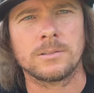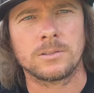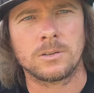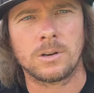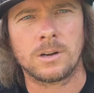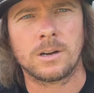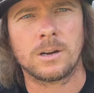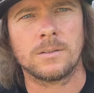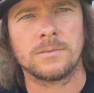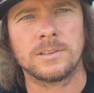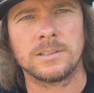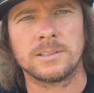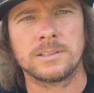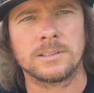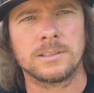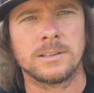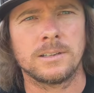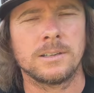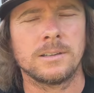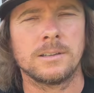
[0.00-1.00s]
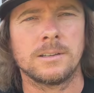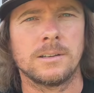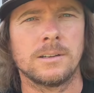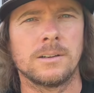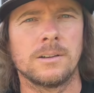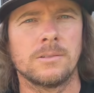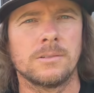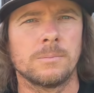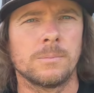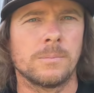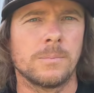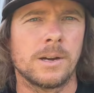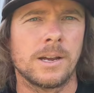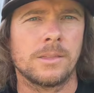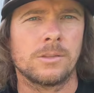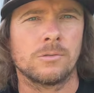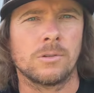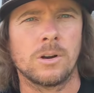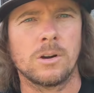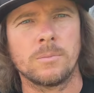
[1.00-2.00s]
So obviously, you know, my
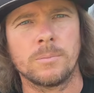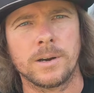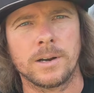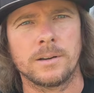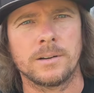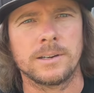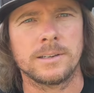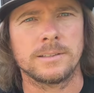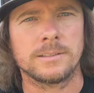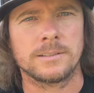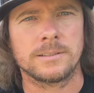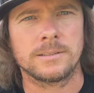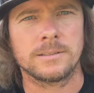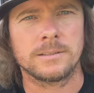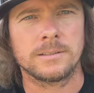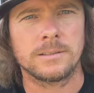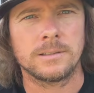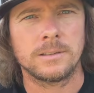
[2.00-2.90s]
throwout bearing is